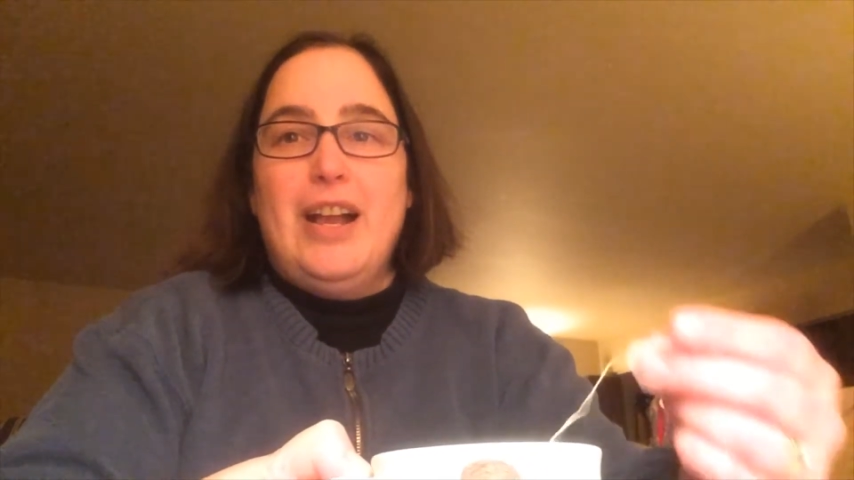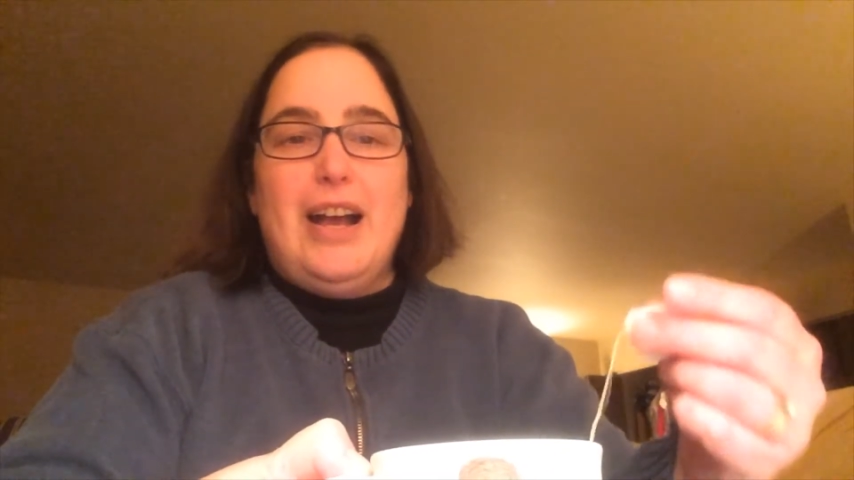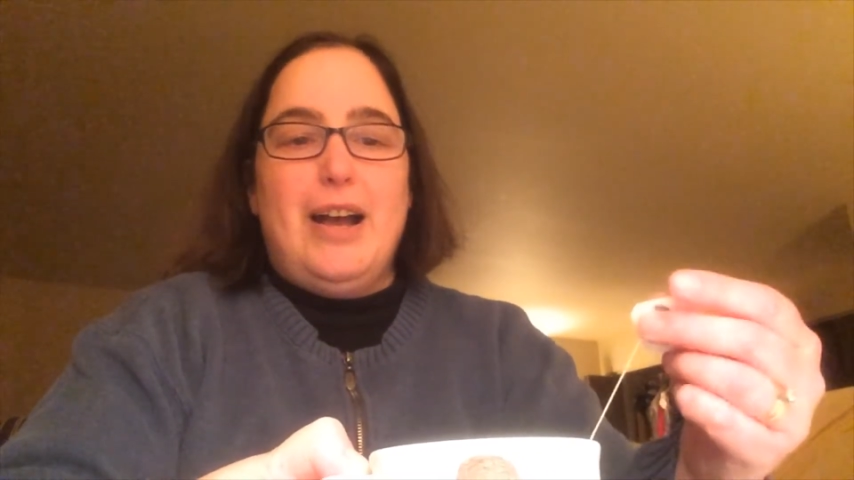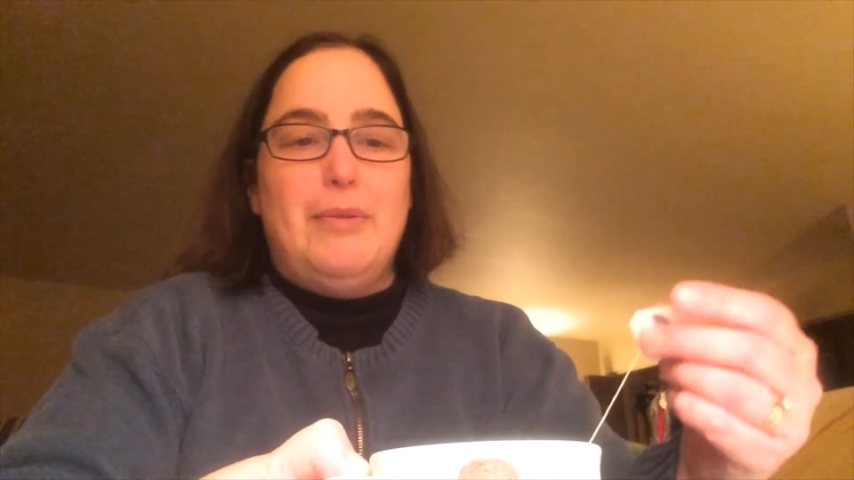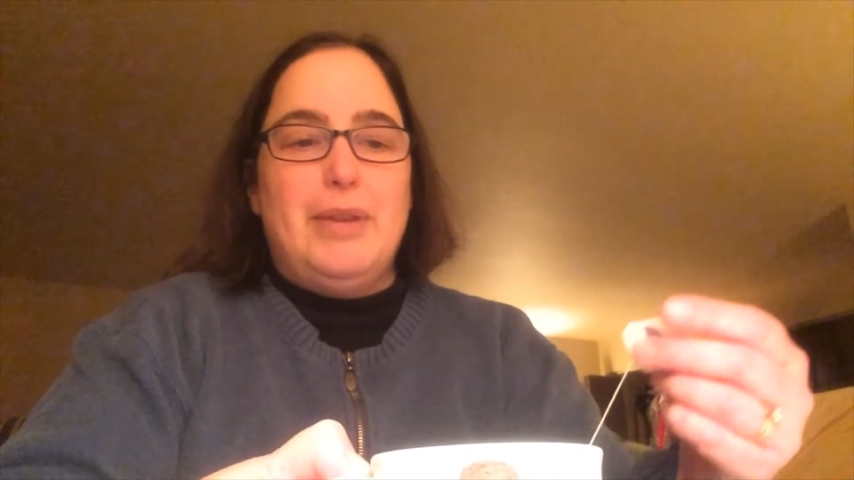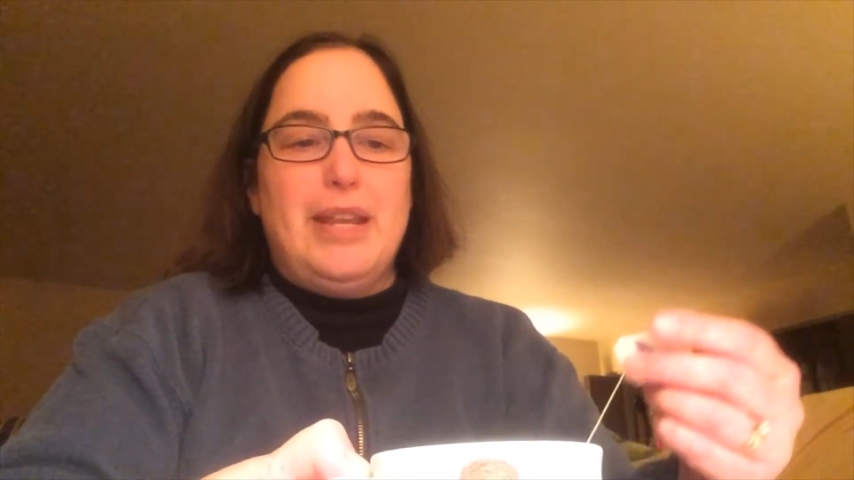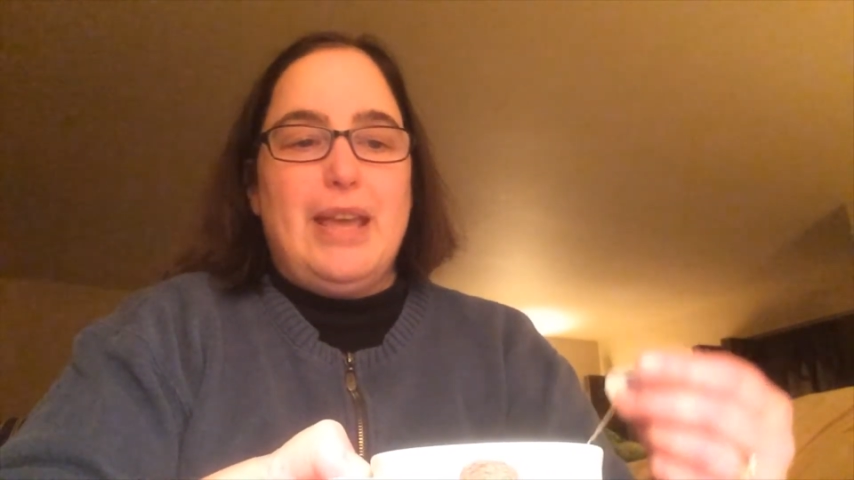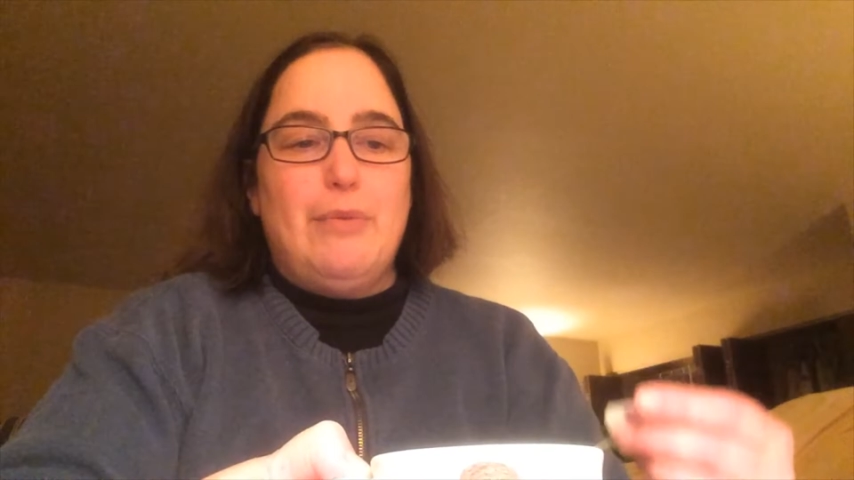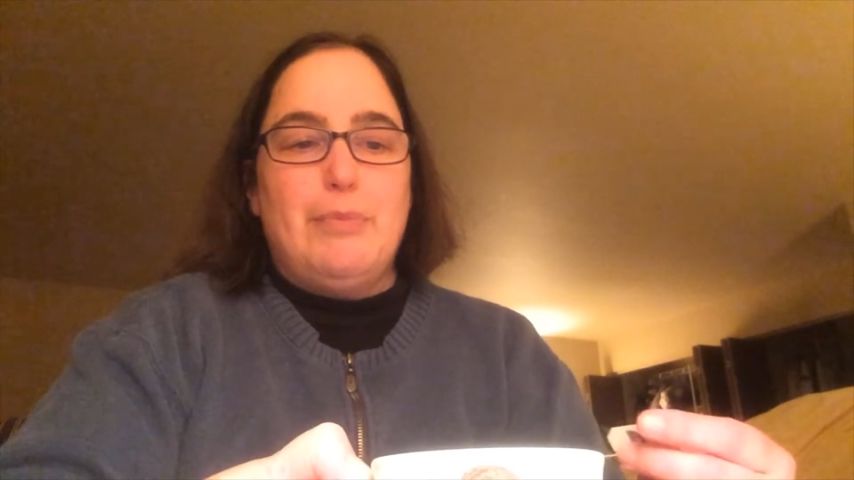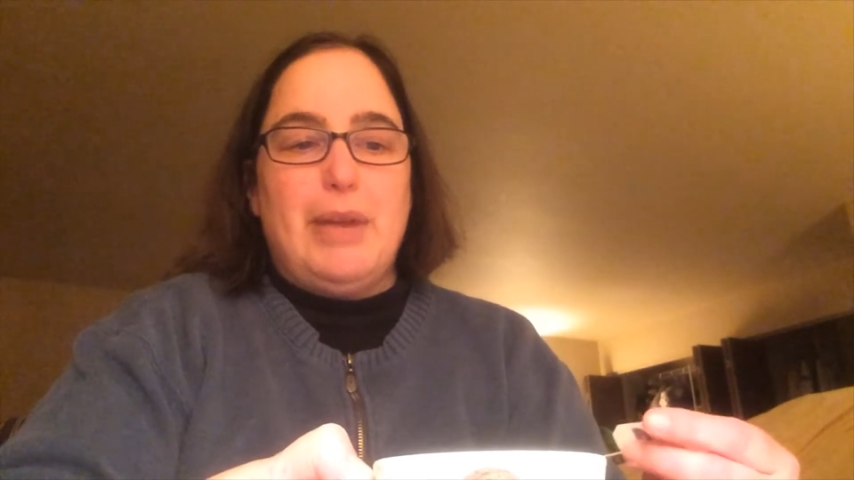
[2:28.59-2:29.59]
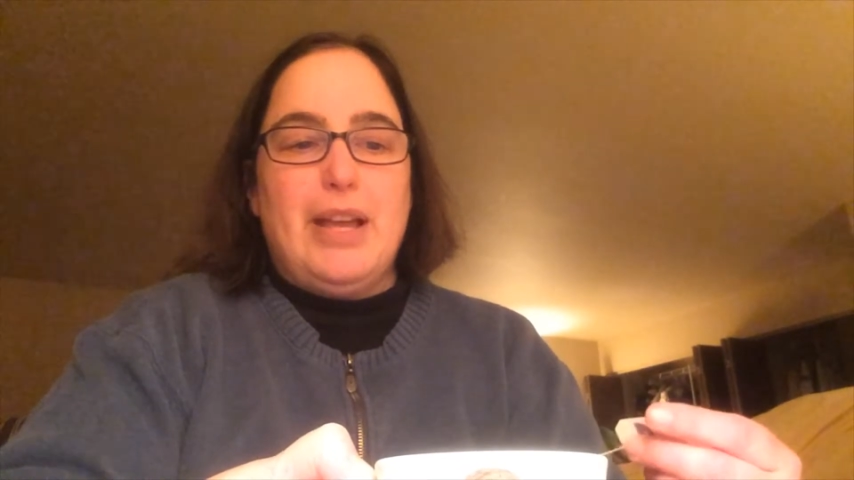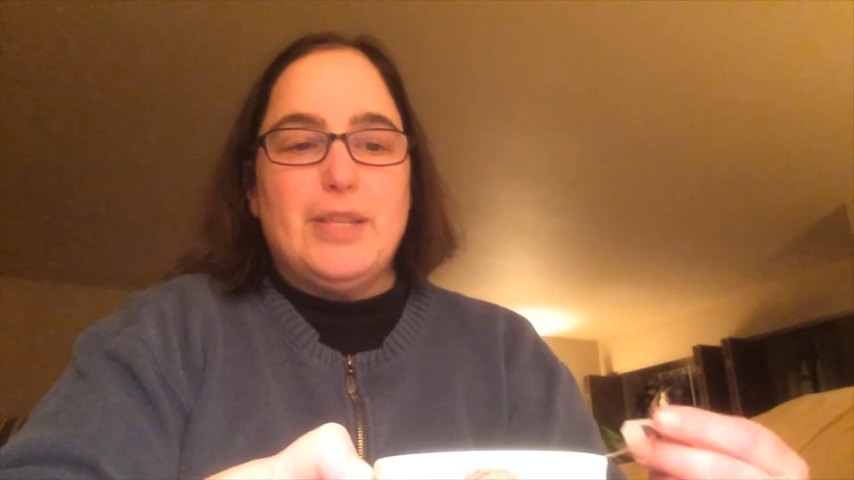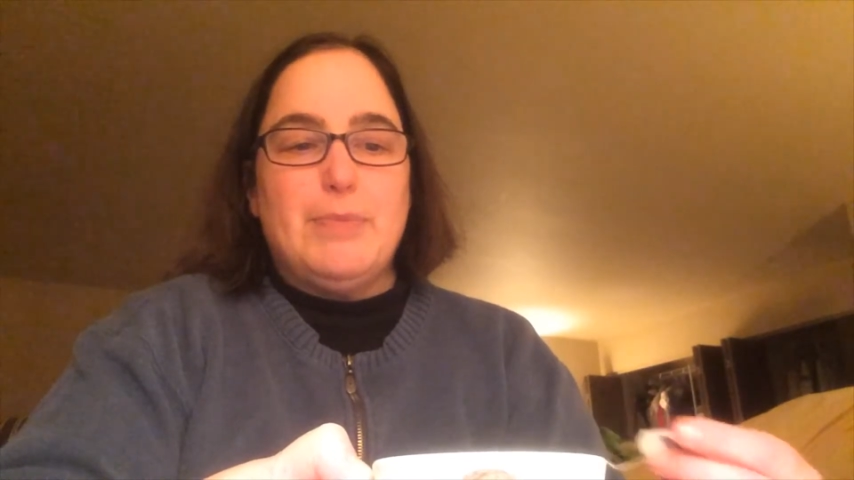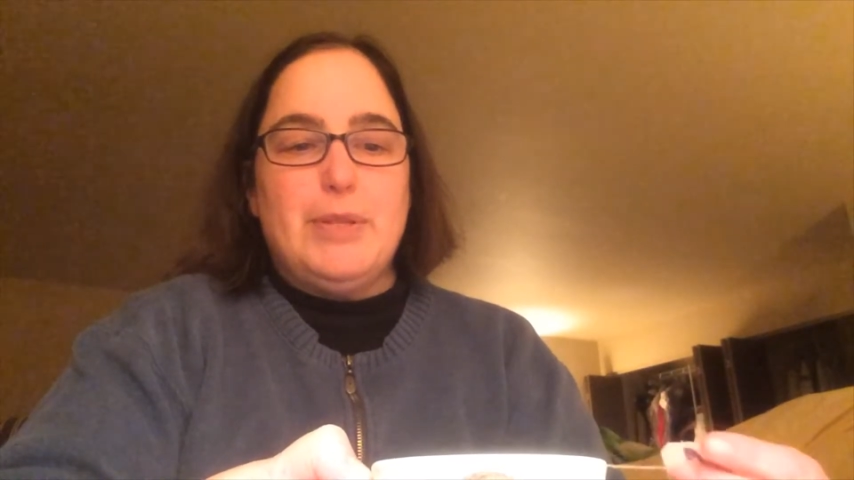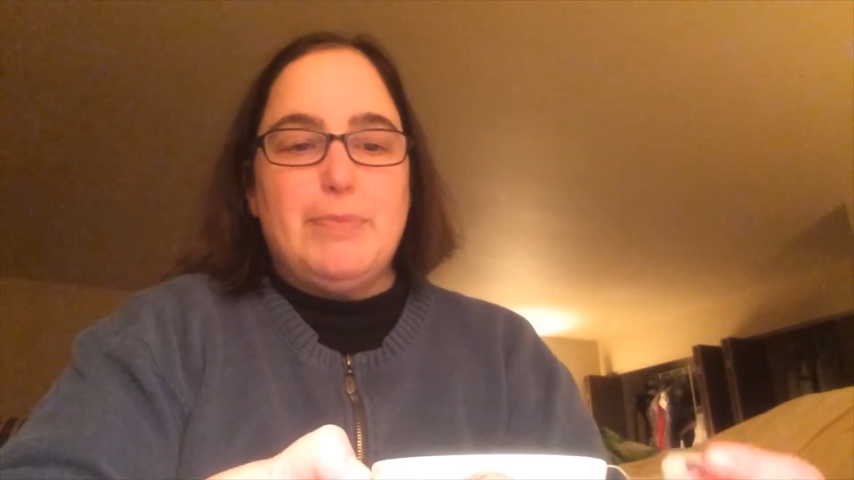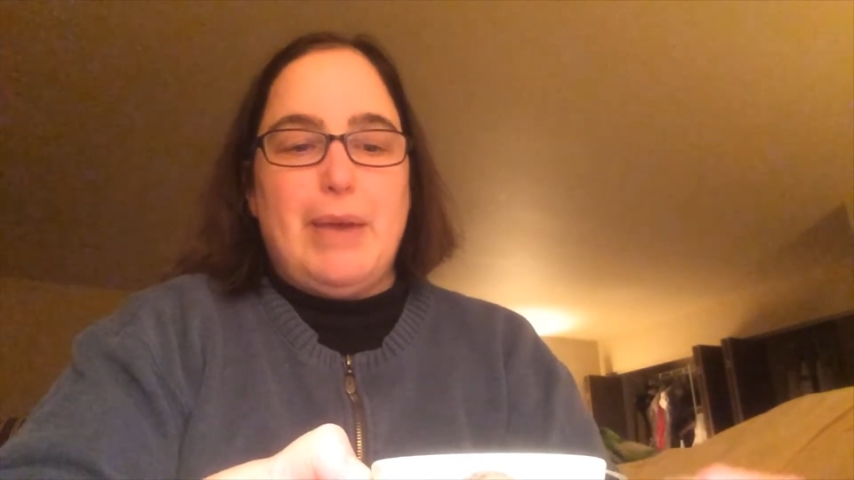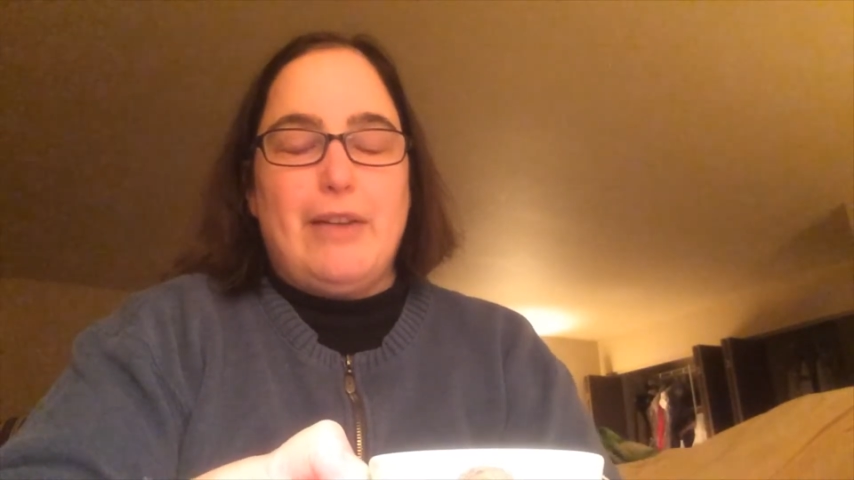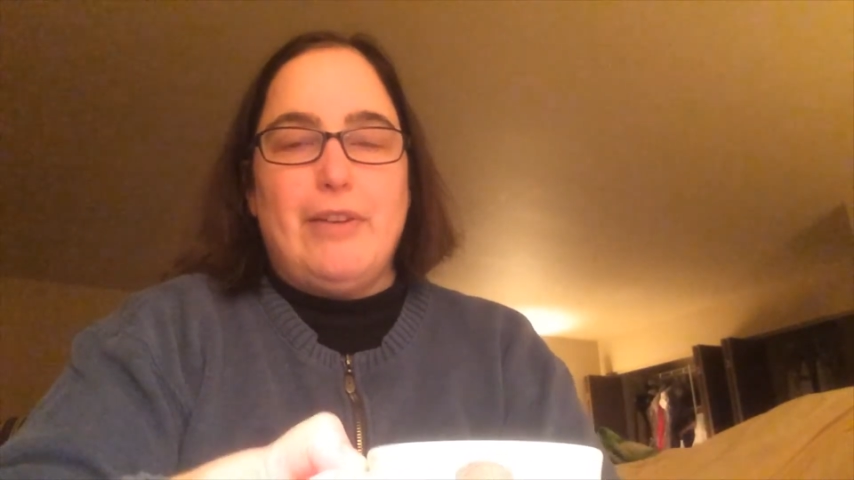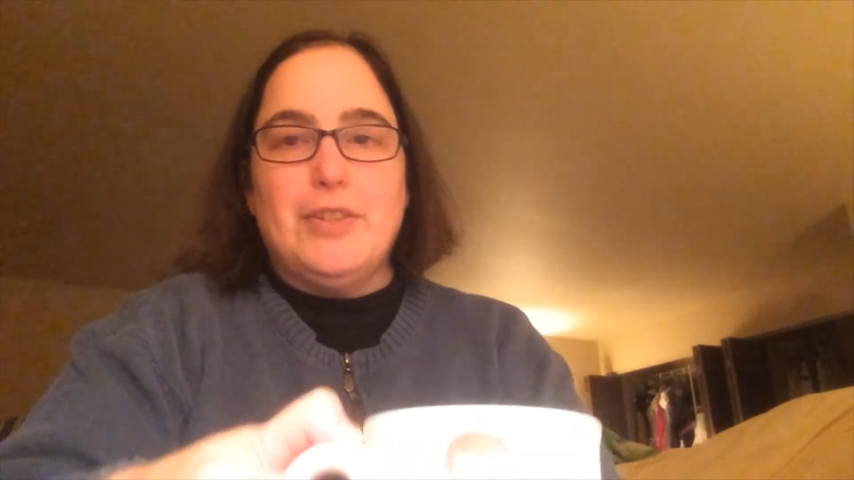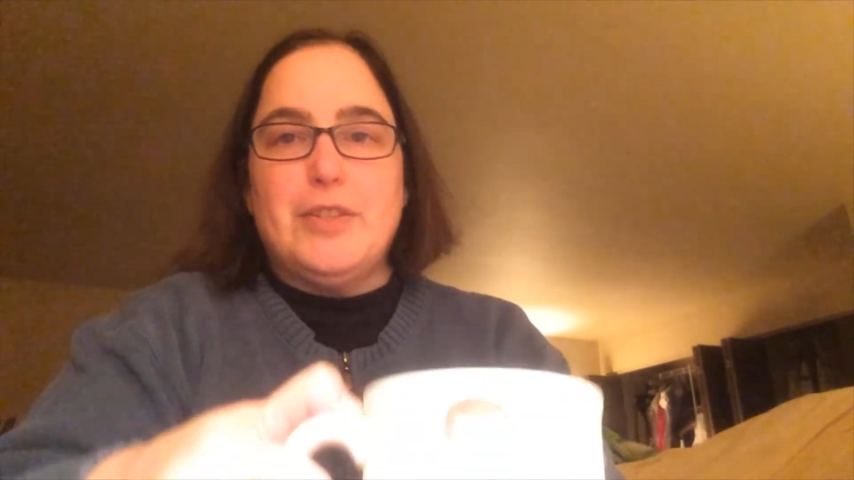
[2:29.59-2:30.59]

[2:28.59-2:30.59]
and again, with my husband's background.